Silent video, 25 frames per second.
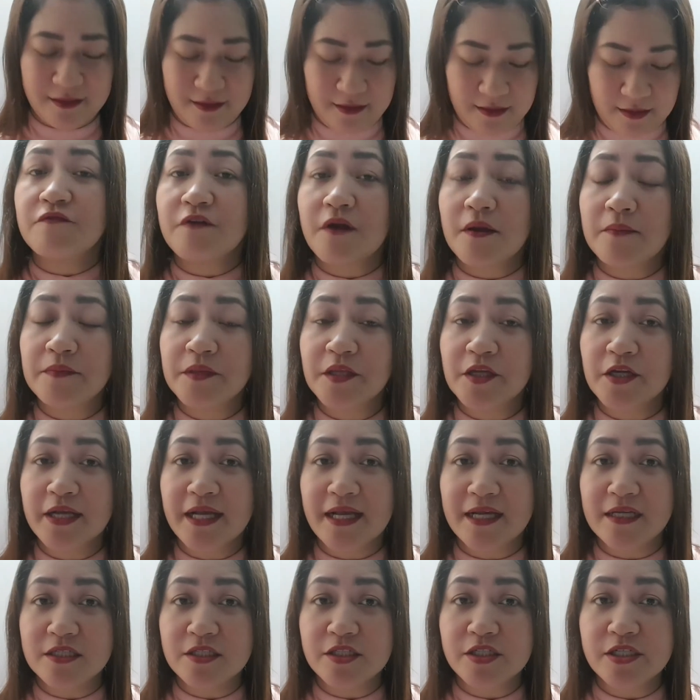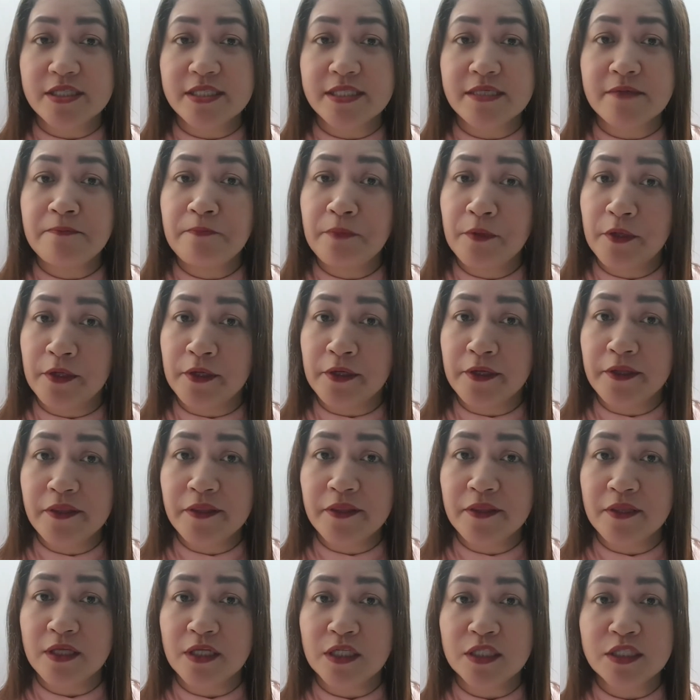from their countries of birth
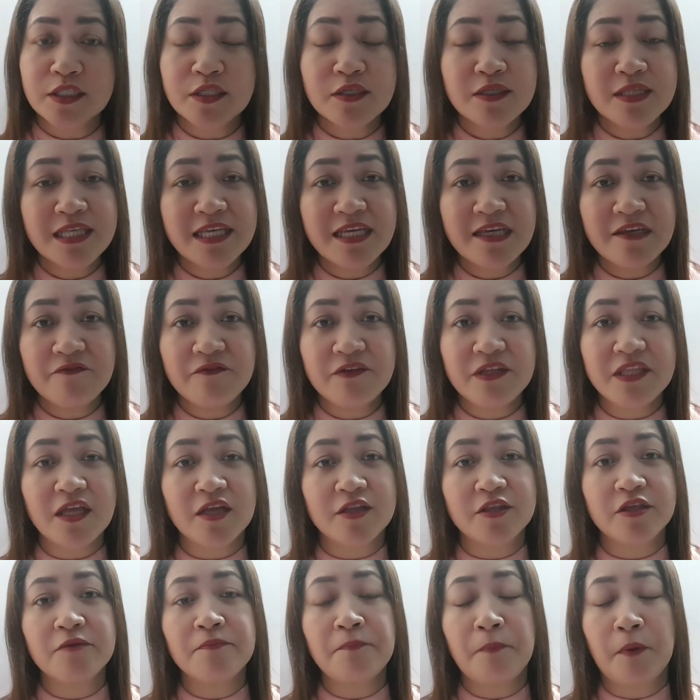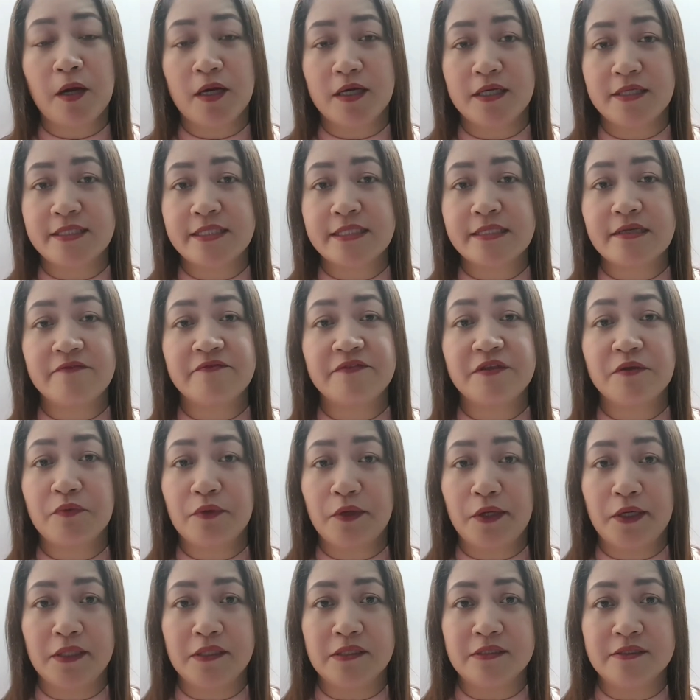to live in other parts of the
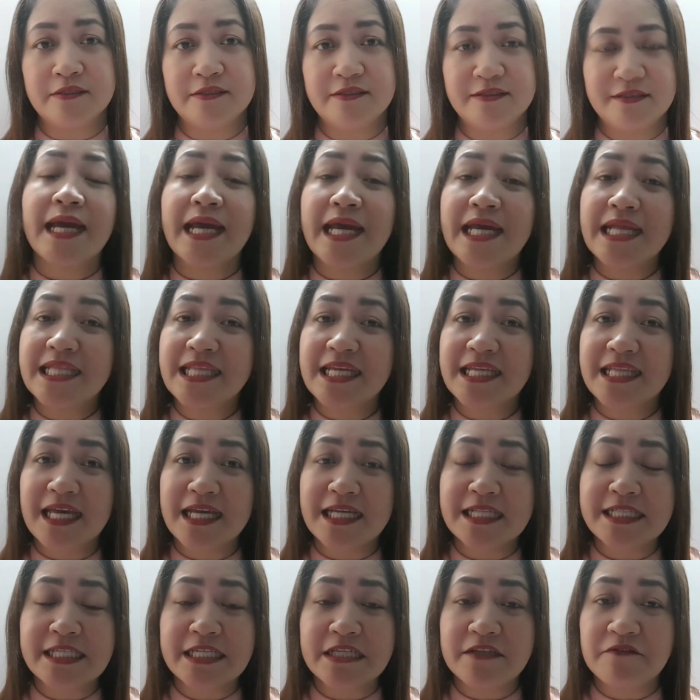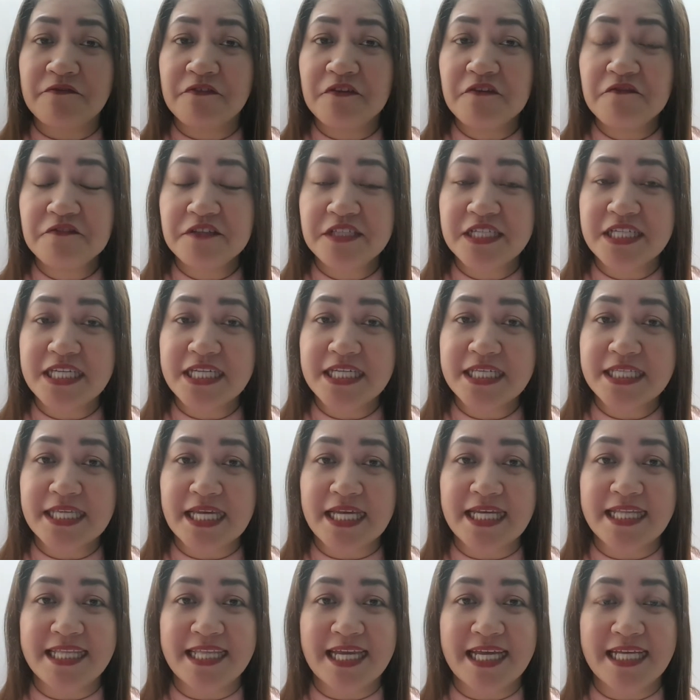world. In the 1950s
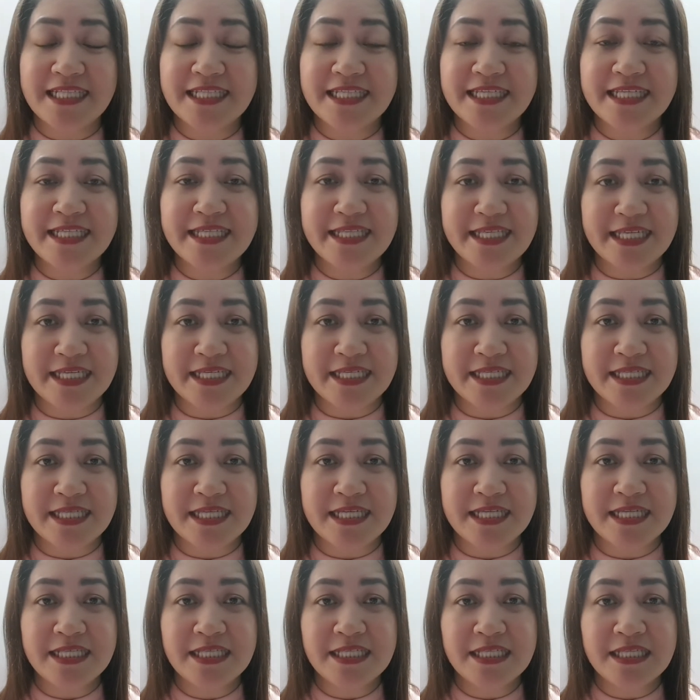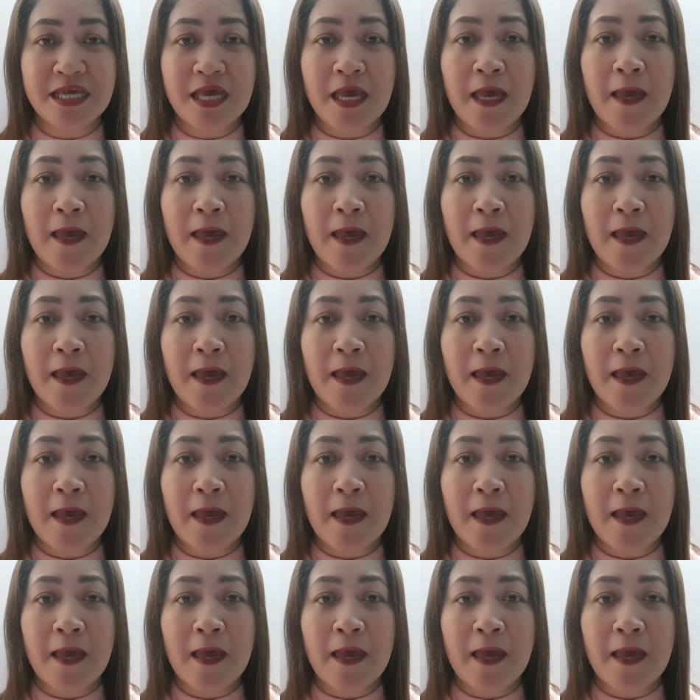and 1960s,